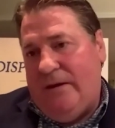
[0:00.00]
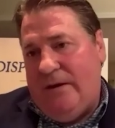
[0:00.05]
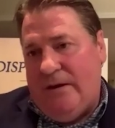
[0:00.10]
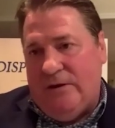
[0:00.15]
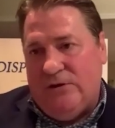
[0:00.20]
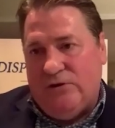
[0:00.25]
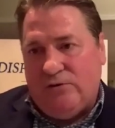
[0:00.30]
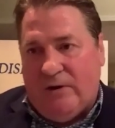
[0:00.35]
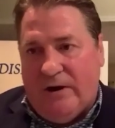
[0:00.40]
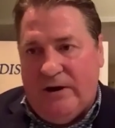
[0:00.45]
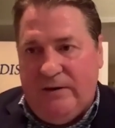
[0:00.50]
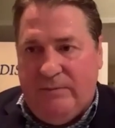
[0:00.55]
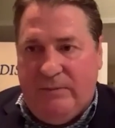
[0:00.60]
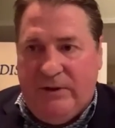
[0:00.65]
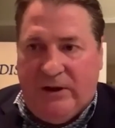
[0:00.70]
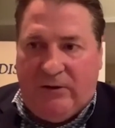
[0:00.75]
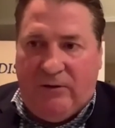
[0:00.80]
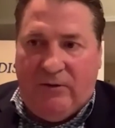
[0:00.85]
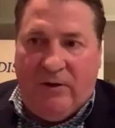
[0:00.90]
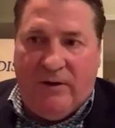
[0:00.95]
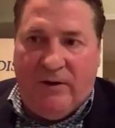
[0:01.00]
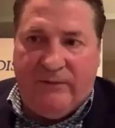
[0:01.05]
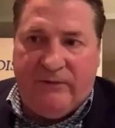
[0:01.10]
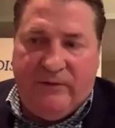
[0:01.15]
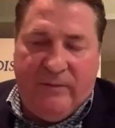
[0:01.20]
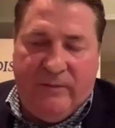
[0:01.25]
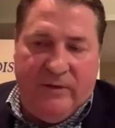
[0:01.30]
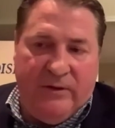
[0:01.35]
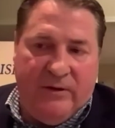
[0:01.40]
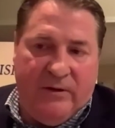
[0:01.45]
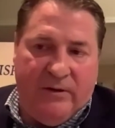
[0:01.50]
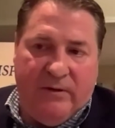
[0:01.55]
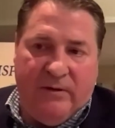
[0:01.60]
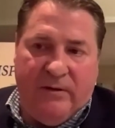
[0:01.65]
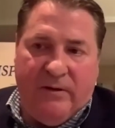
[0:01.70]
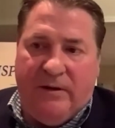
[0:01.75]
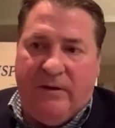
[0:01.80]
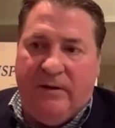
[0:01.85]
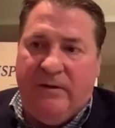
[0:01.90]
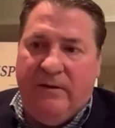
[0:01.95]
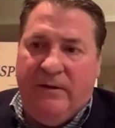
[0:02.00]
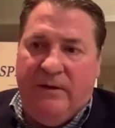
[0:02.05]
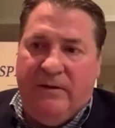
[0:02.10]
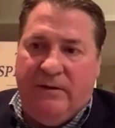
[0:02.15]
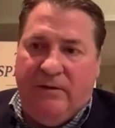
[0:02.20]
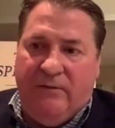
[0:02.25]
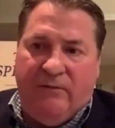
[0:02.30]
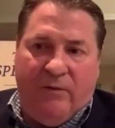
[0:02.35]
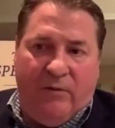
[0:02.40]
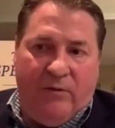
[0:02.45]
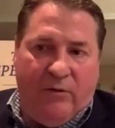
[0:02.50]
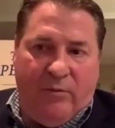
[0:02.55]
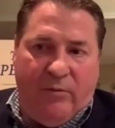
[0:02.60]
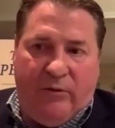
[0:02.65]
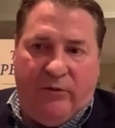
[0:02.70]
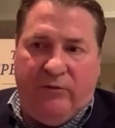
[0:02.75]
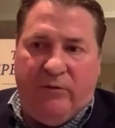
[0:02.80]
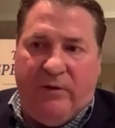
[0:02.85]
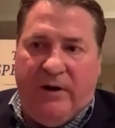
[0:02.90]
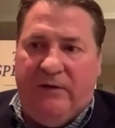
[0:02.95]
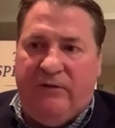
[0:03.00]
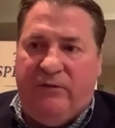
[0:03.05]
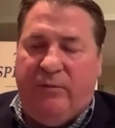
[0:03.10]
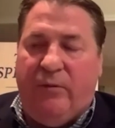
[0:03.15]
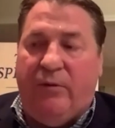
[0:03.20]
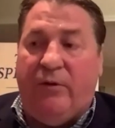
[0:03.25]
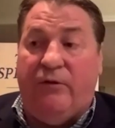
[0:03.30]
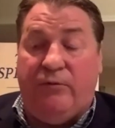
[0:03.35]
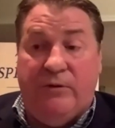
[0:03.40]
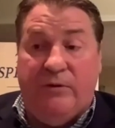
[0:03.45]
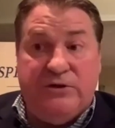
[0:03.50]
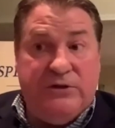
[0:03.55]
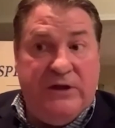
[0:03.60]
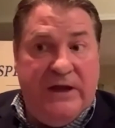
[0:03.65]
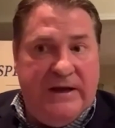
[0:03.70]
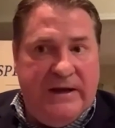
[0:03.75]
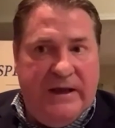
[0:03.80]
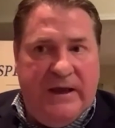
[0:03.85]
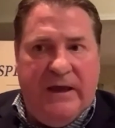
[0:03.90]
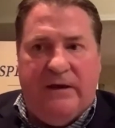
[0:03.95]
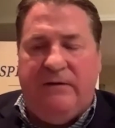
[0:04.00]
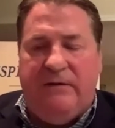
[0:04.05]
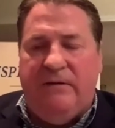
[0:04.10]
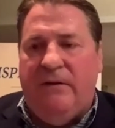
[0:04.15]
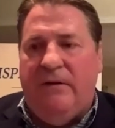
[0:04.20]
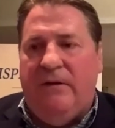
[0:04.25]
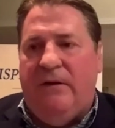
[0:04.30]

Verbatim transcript: and tried to pick off some of their, uh, their vulnerable transports, which they did.